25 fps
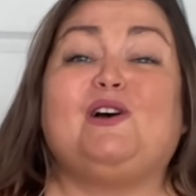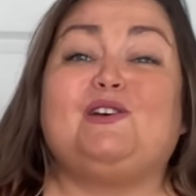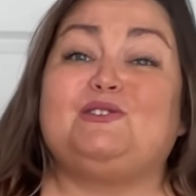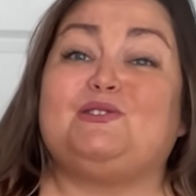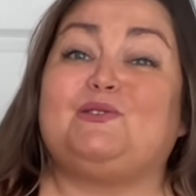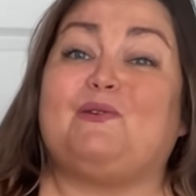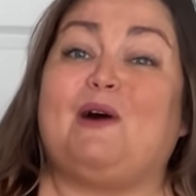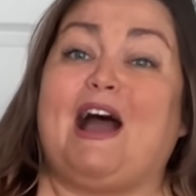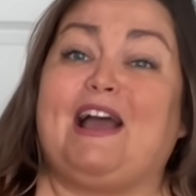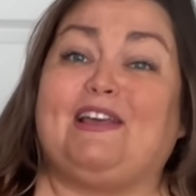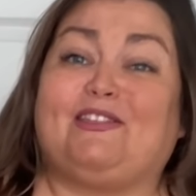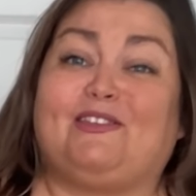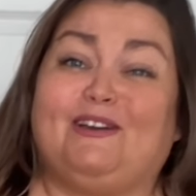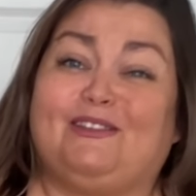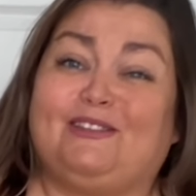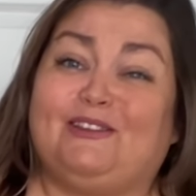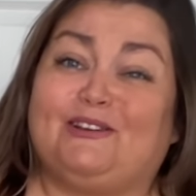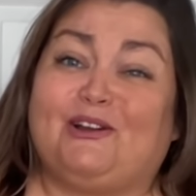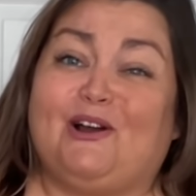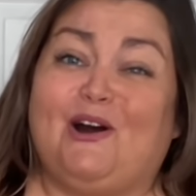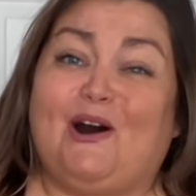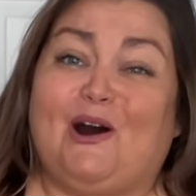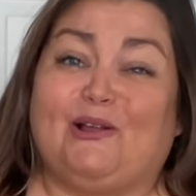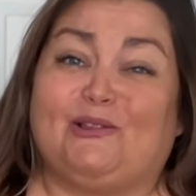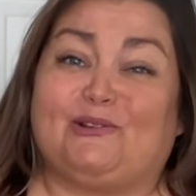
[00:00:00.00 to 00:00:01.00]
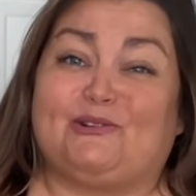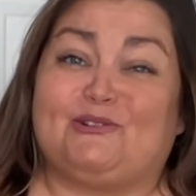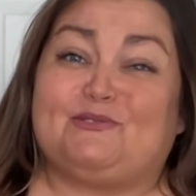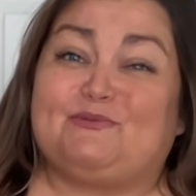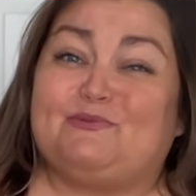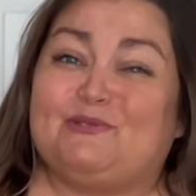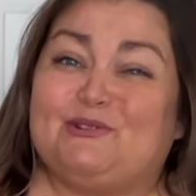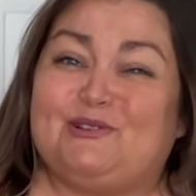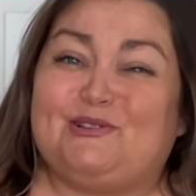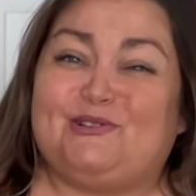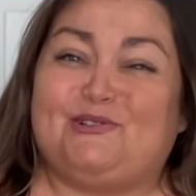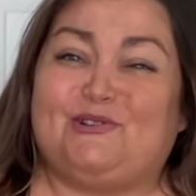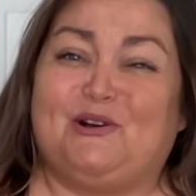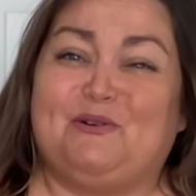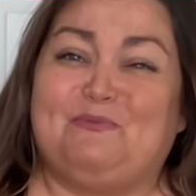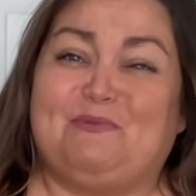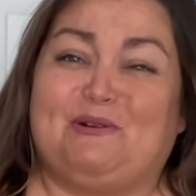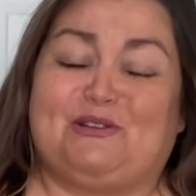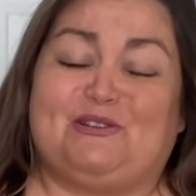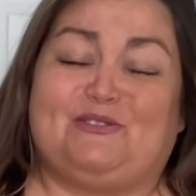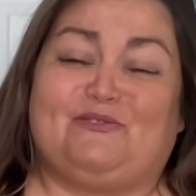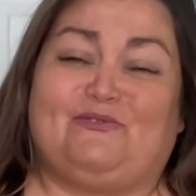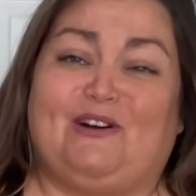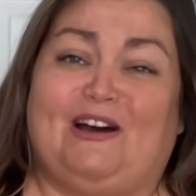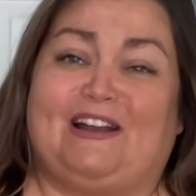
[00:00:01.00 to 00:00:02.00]
So I thought the colors were so
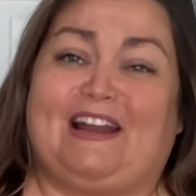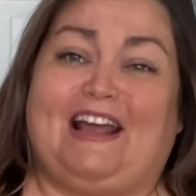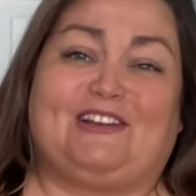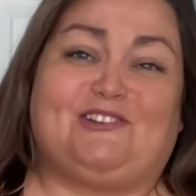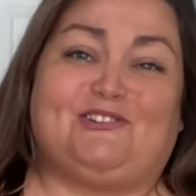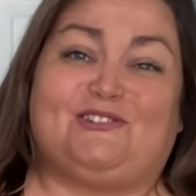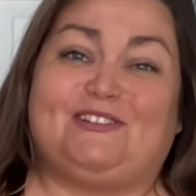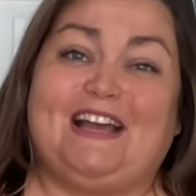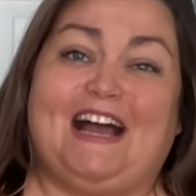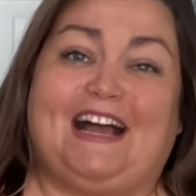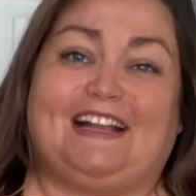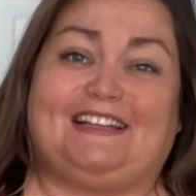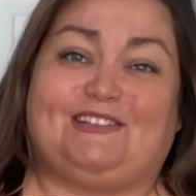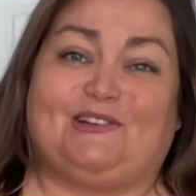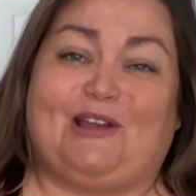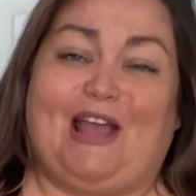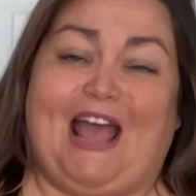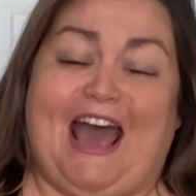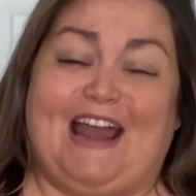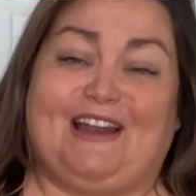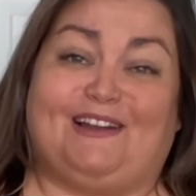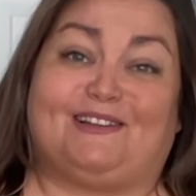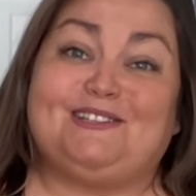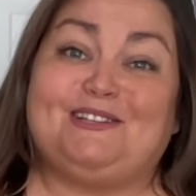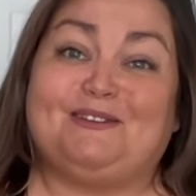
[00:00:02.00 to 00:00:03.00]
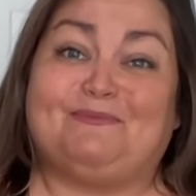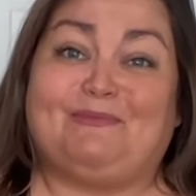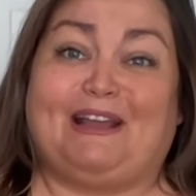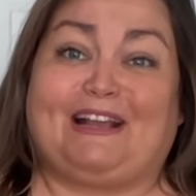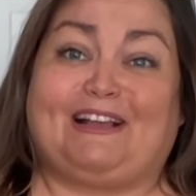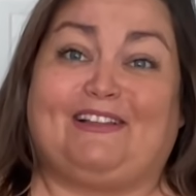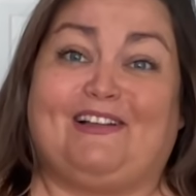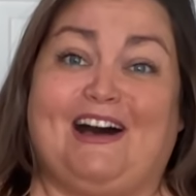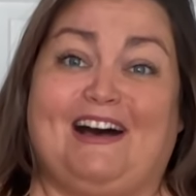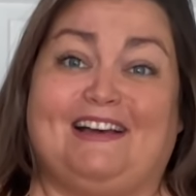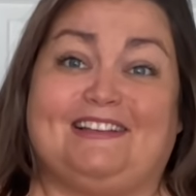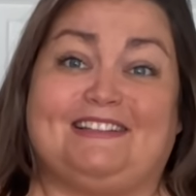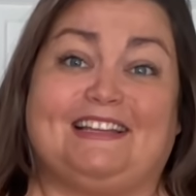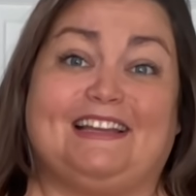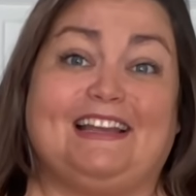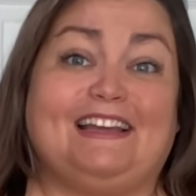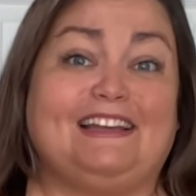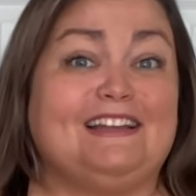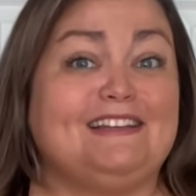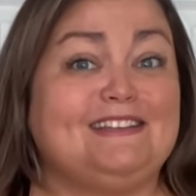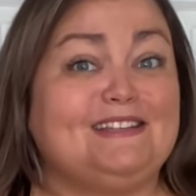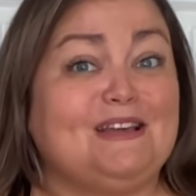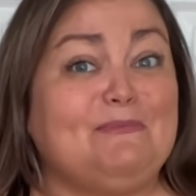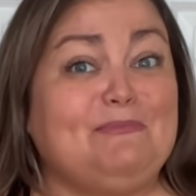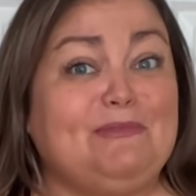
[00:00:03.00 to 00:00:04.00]
much fun. I just had to add it to my closet and
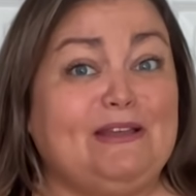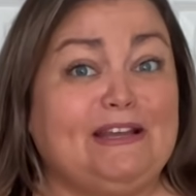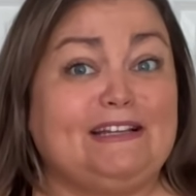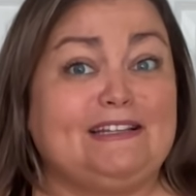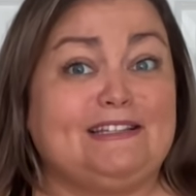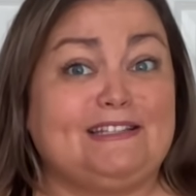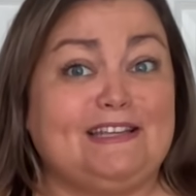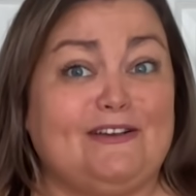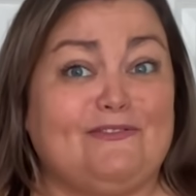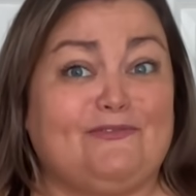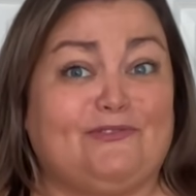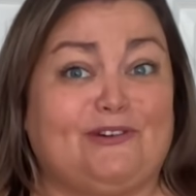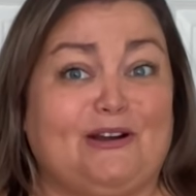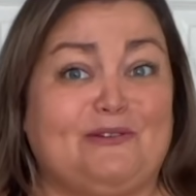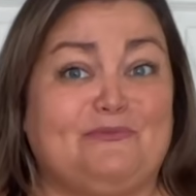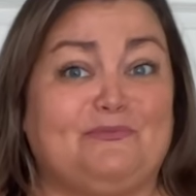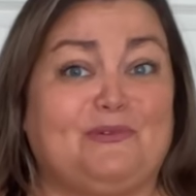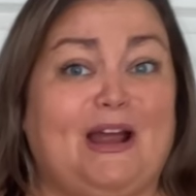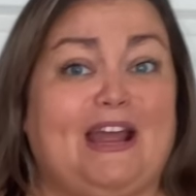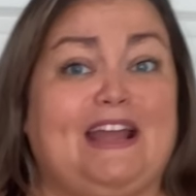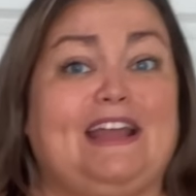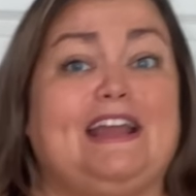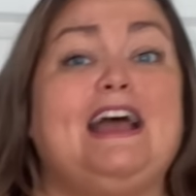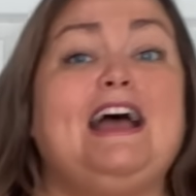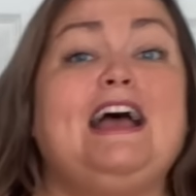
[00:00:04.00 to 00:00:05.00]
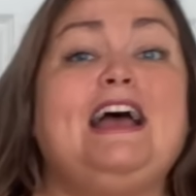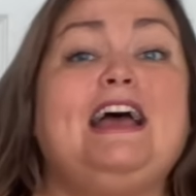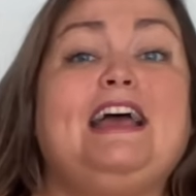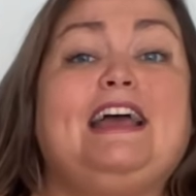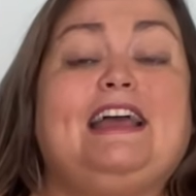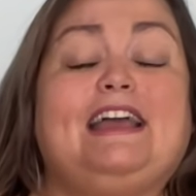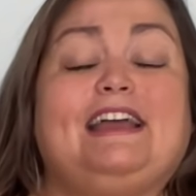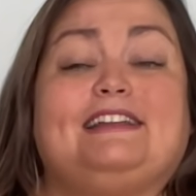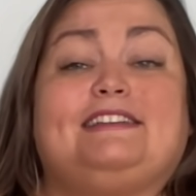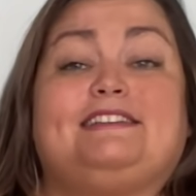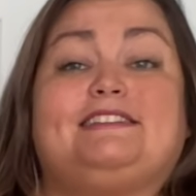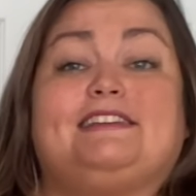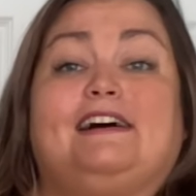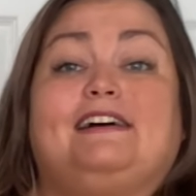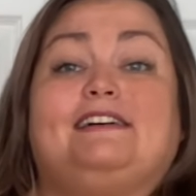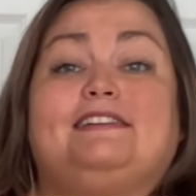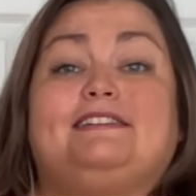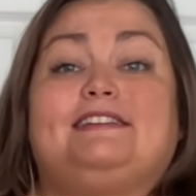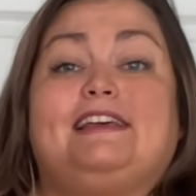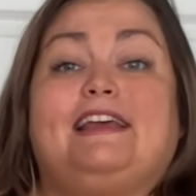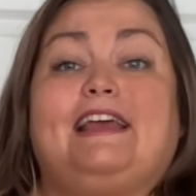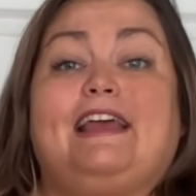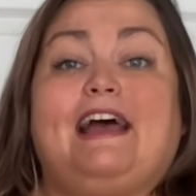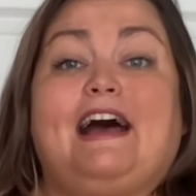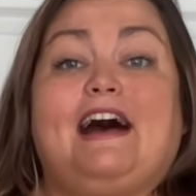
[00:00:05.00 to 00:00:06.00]
it's something different, right? It does
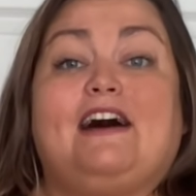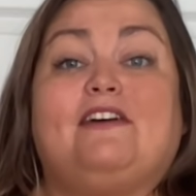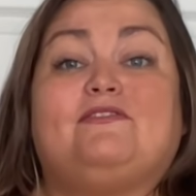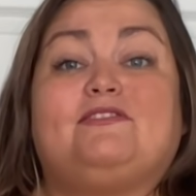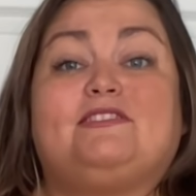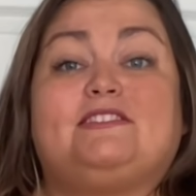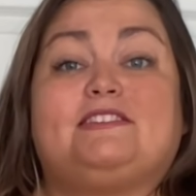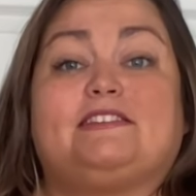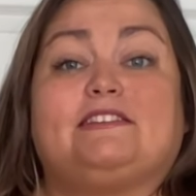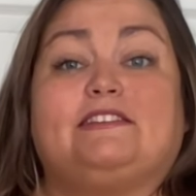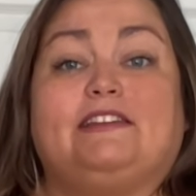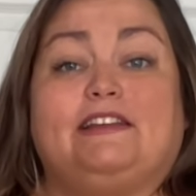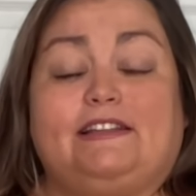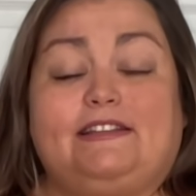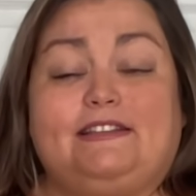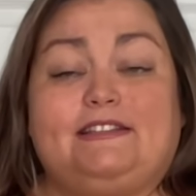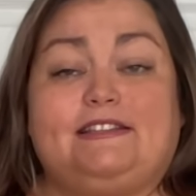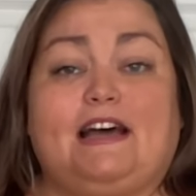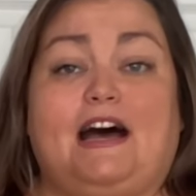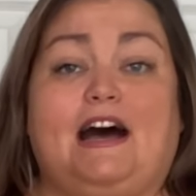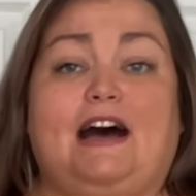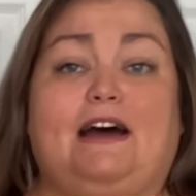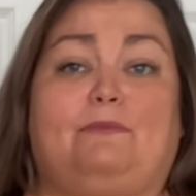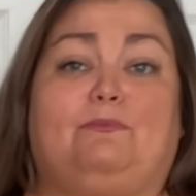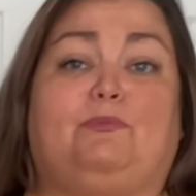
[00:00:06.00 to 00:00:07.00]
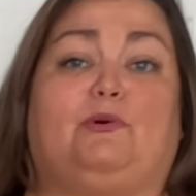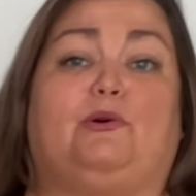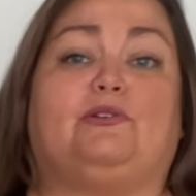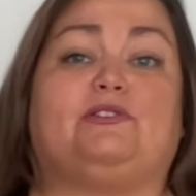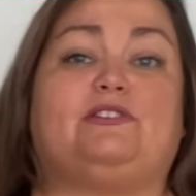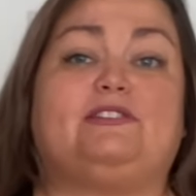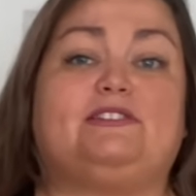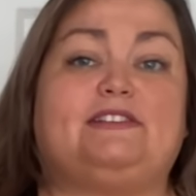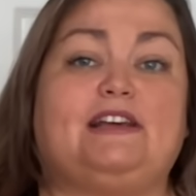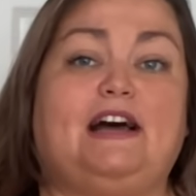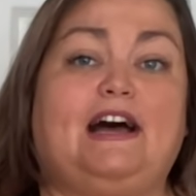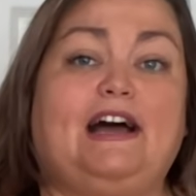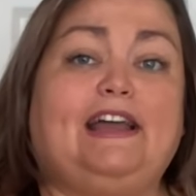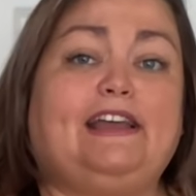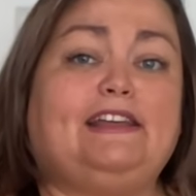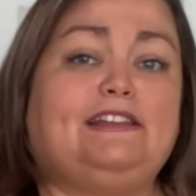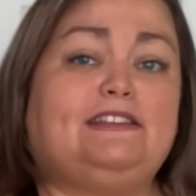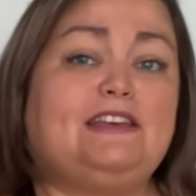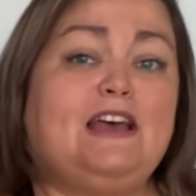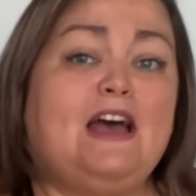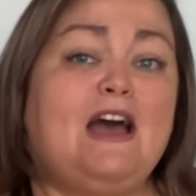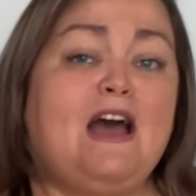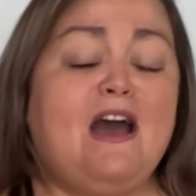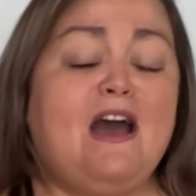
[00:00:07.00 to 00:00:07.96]
have slits on both sides